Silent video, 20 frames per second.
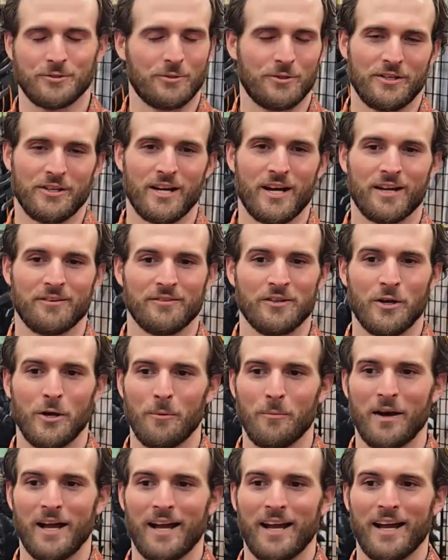Absolutely not.
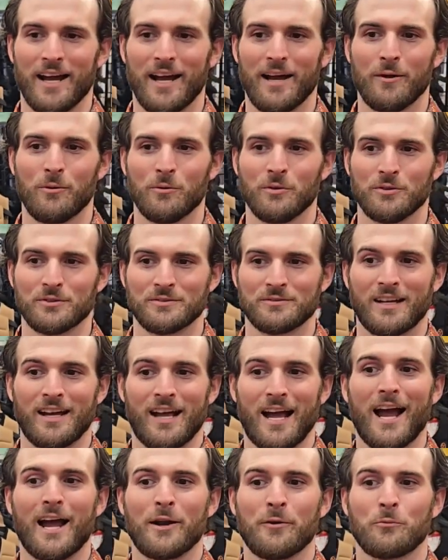No,
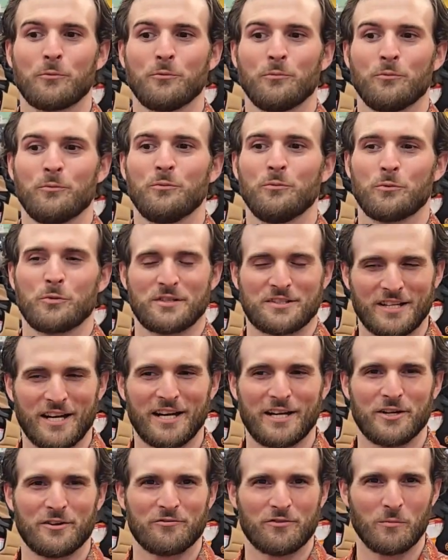I
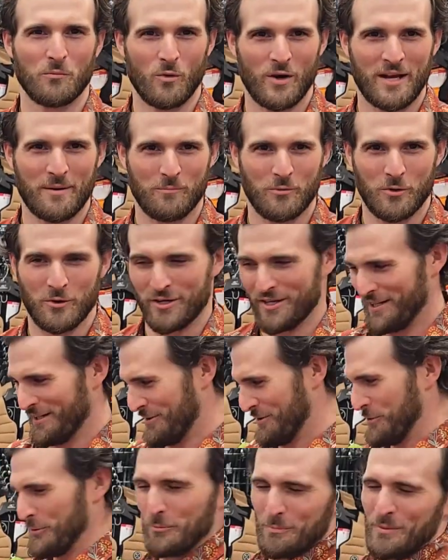retired from
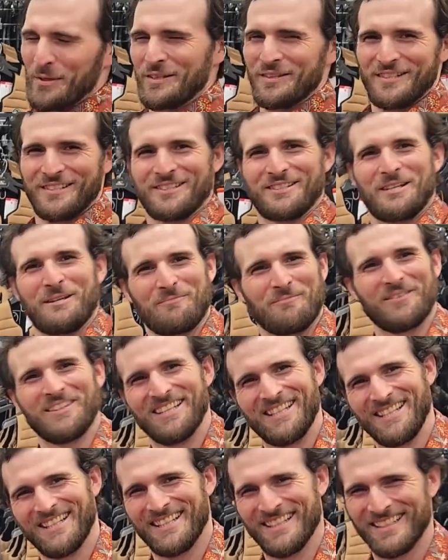wakeboarding to pick this up.